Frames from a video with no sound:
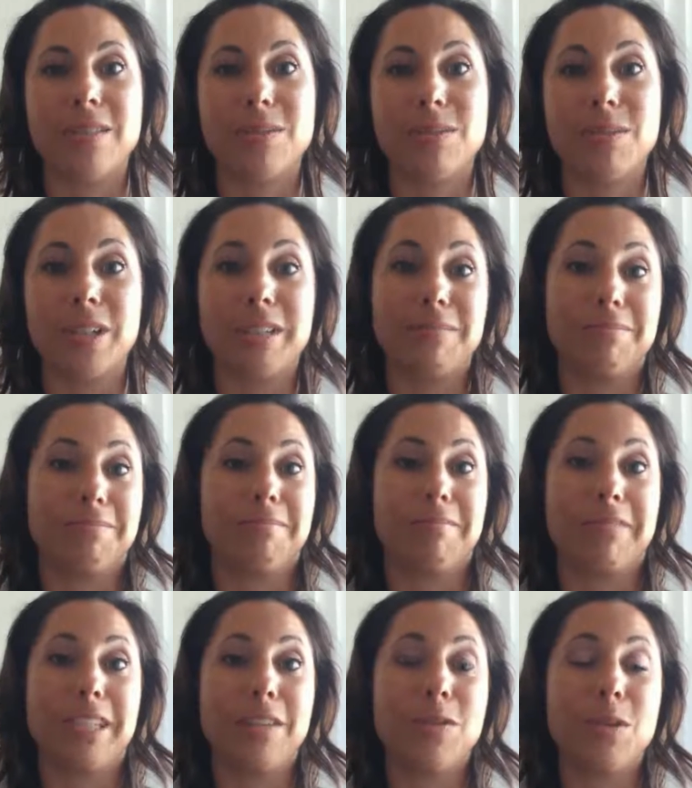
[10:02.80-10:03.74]
would
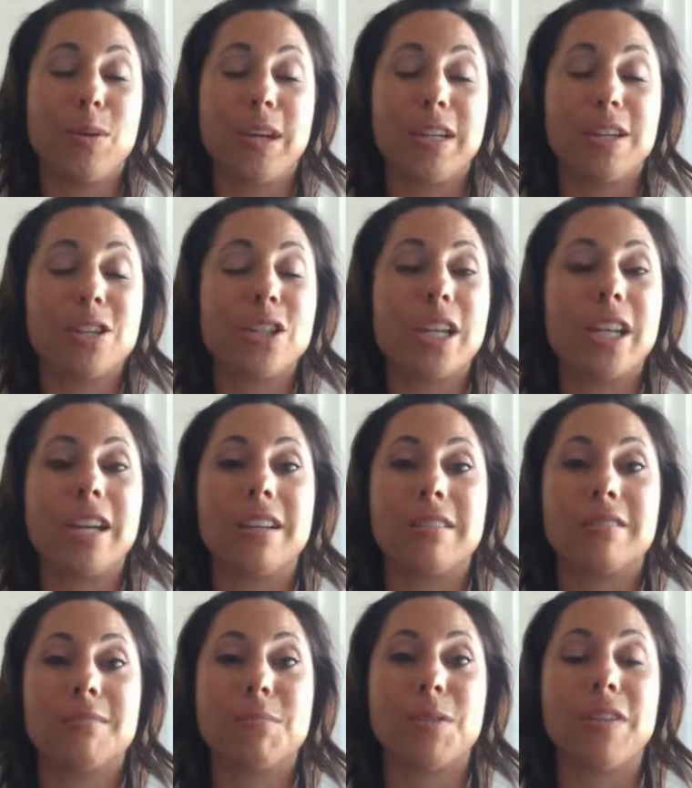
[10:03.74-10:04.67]
give you energy
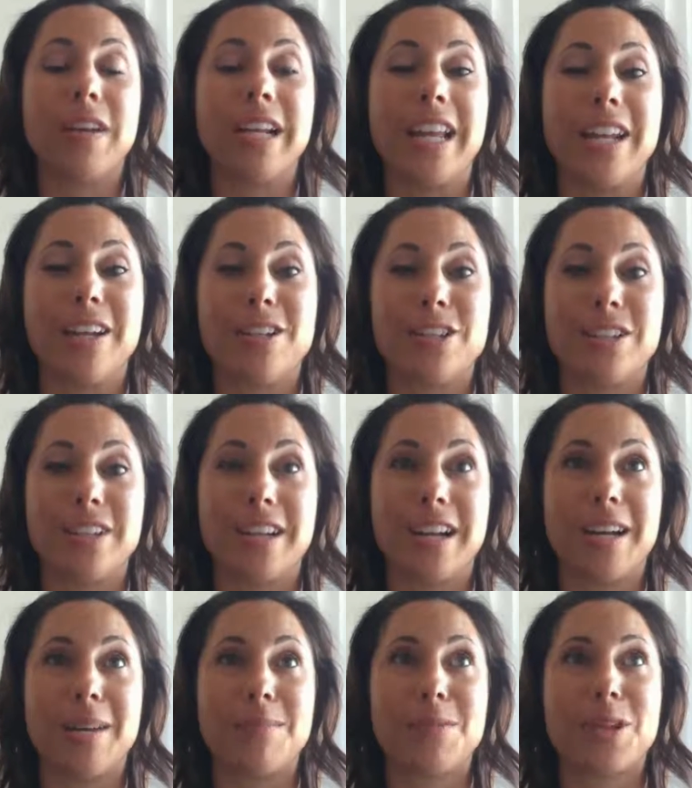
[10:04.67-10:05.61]
and prevent
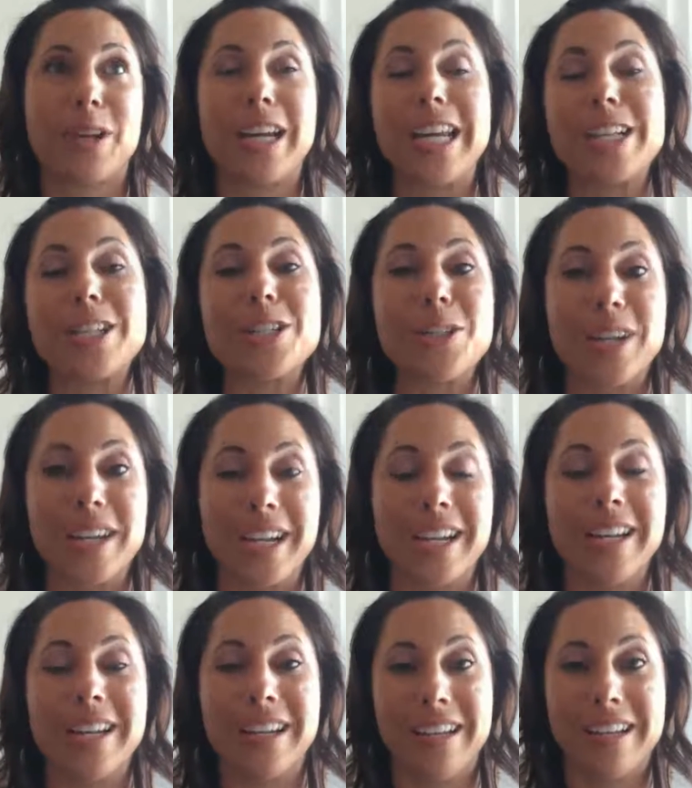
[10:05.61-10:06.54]
injury.
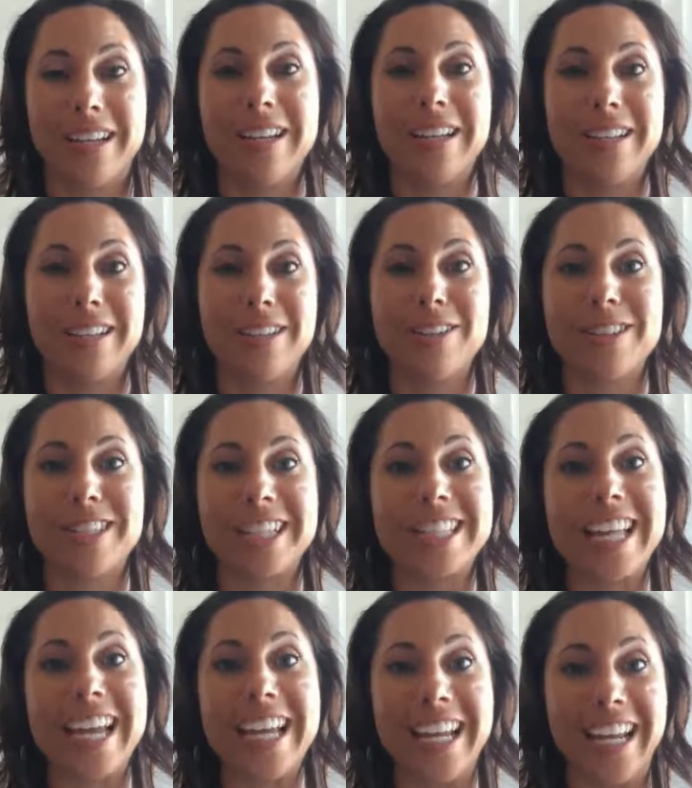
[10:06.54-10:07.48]
So it's
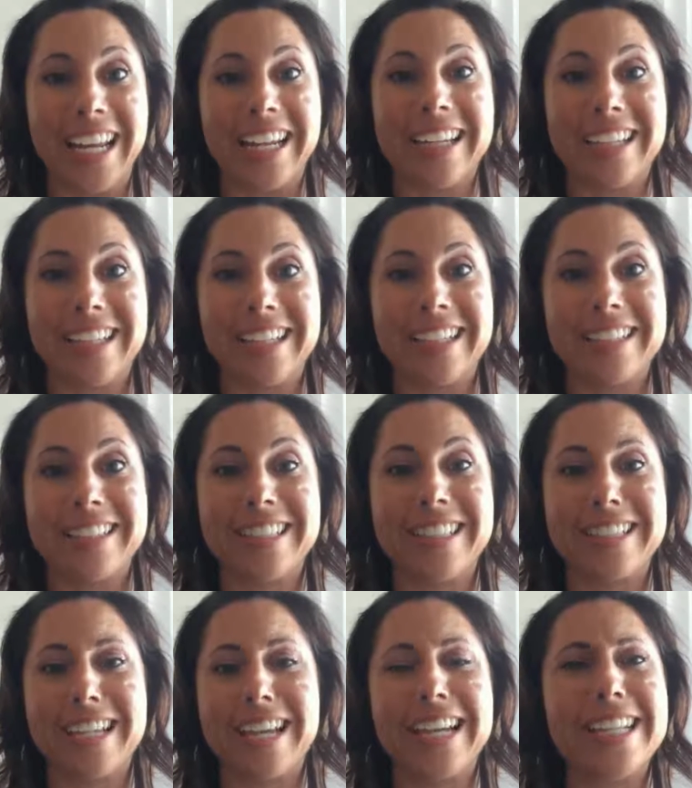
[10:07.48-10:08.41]
exciting.
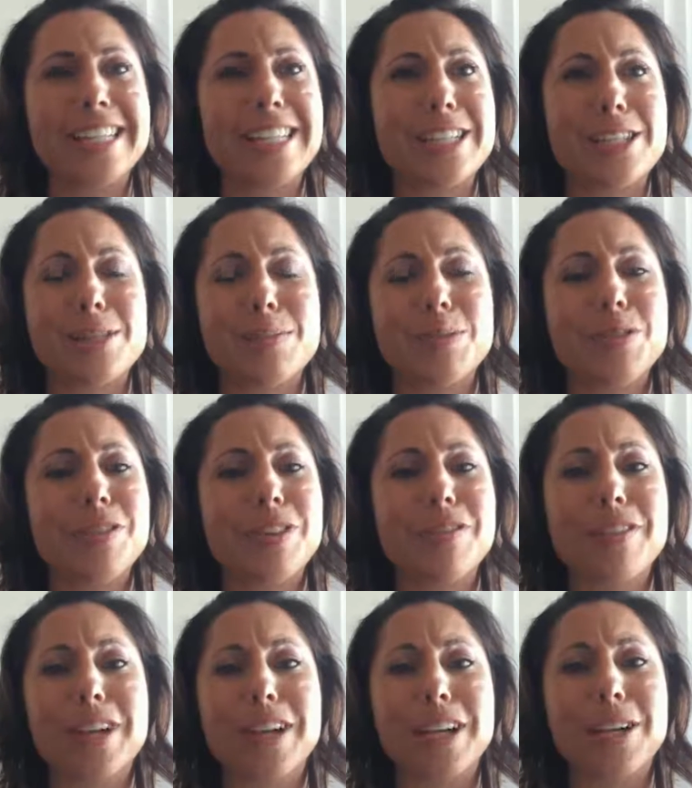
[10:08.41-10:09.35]
Science is just moving
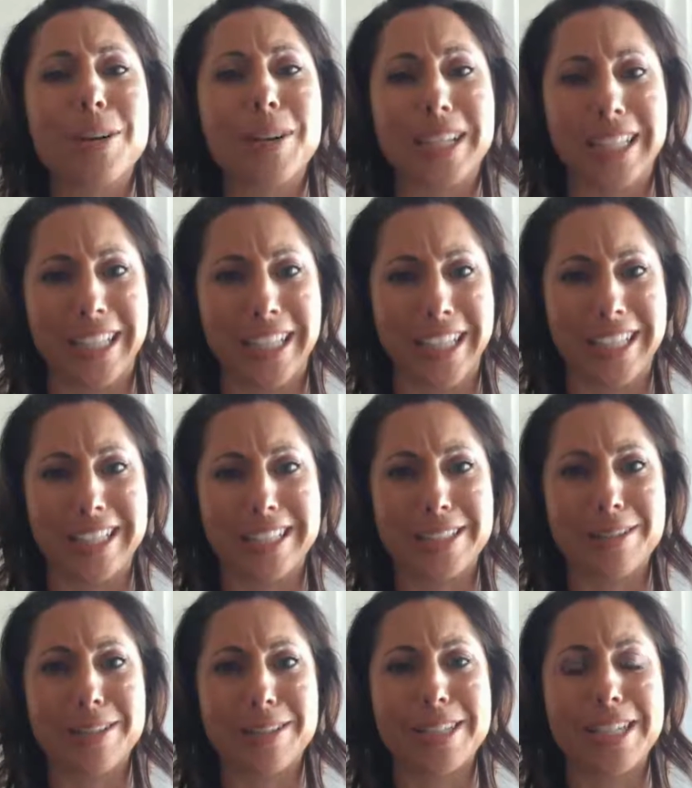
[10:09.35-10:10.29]
very quickly, so
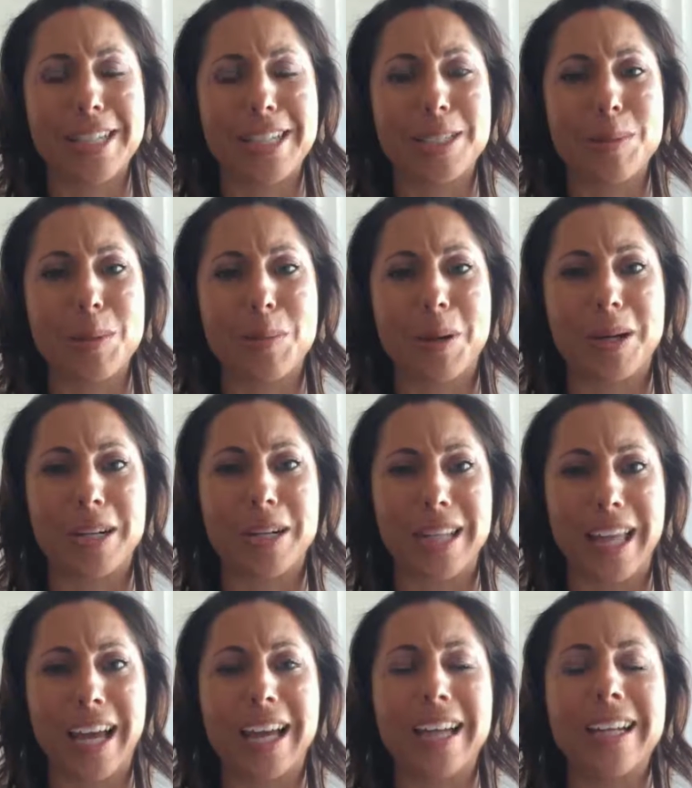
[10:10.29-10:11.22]
it's neat to be part of that.